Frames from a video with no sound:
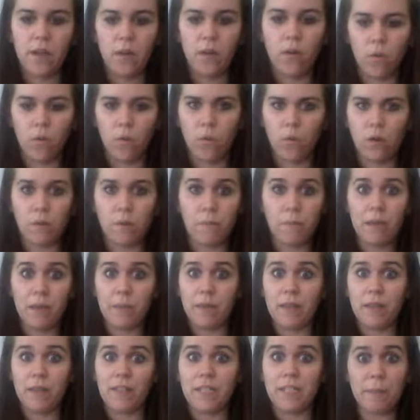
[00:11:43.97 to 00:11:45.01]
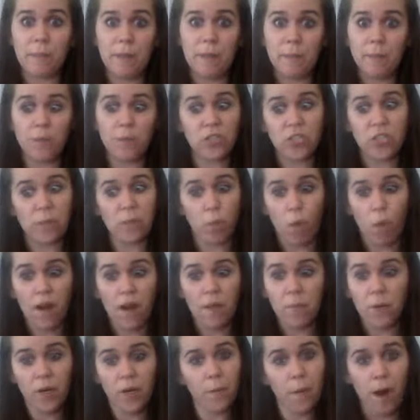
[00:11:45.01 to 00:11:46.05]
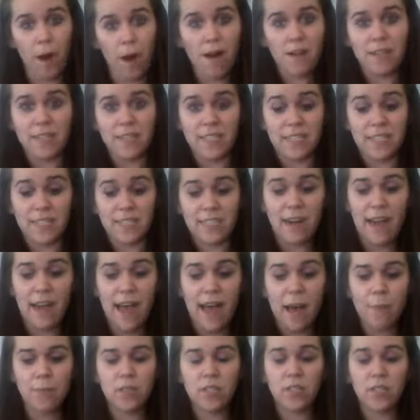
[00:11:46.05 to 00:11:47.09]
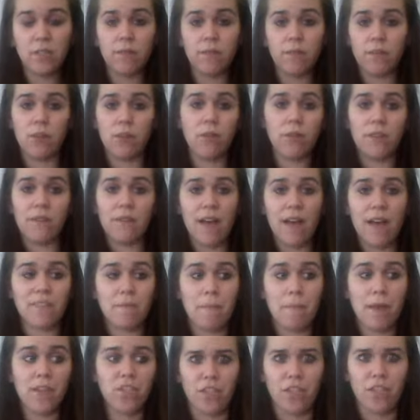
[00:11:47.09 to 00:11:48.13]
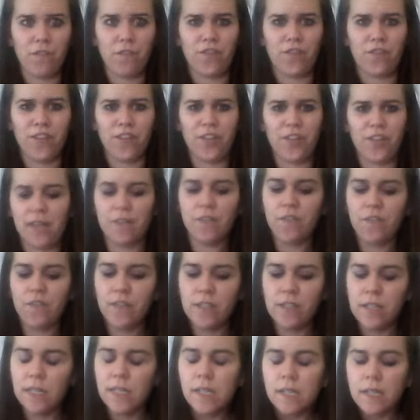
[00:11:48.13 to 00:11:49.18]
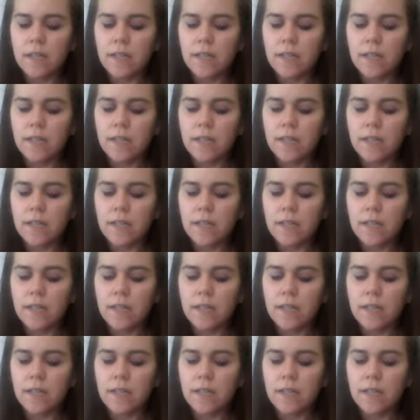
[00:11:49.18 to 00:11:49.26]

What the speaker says: Or maybe these people just want to book parties, because that happens too, and you don't even have to mention a free gift.